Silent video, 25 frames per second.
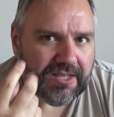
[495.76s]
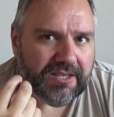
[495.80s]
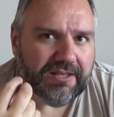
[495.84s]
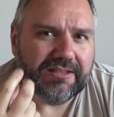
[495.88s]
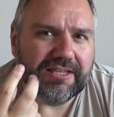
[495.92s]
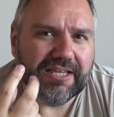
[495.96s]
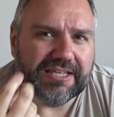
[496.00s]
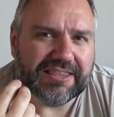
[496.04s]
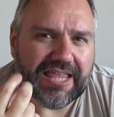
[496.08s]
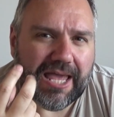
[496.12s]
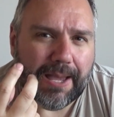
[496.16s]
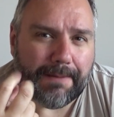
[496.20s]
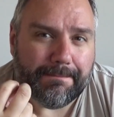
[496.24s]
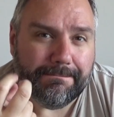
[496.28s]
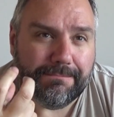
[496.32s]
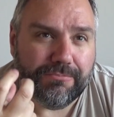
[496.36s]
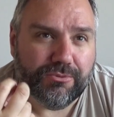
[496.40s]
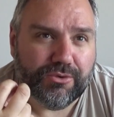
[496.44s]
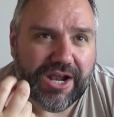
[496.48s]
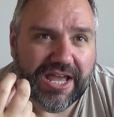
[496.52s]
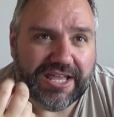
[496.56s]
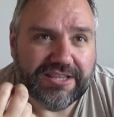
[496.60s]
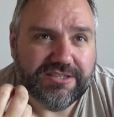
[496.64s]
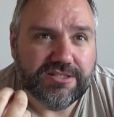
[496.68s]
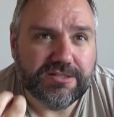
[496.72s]
like that
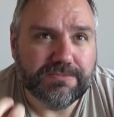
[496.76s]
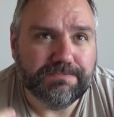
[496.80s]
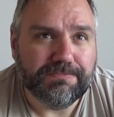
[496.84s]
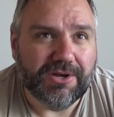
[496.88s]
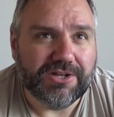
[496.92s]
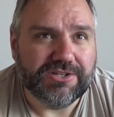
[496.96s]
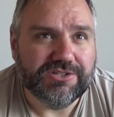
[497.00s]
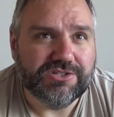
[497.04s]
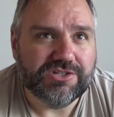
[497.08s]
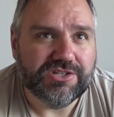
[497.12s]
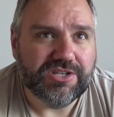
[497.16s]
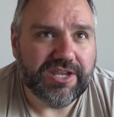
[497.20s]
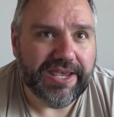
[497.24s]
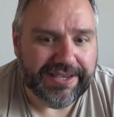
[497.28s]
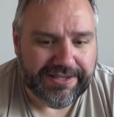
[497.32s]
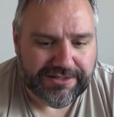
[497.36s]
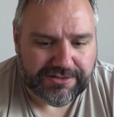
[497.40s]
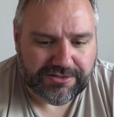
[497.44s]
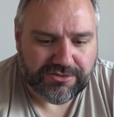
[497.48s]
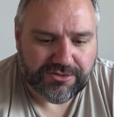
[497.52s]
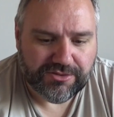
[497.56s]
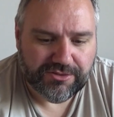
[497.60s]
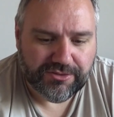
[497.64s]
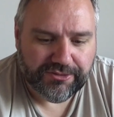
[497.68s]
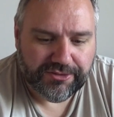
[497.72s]
bread sponge
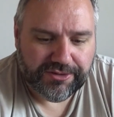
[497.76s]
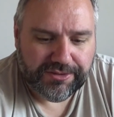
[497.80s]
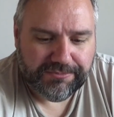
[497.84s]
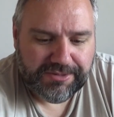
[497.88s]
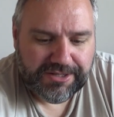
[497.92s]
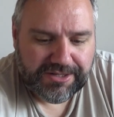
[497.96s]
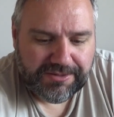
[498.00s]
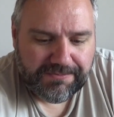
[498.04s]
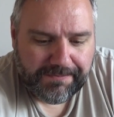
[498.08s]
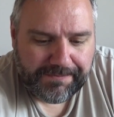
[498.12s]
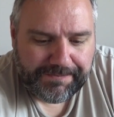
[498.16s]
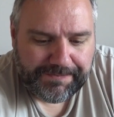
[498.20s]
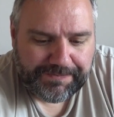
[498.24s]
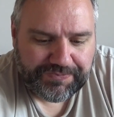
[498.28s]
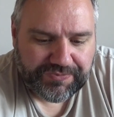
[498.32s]
taste, you know what I mean?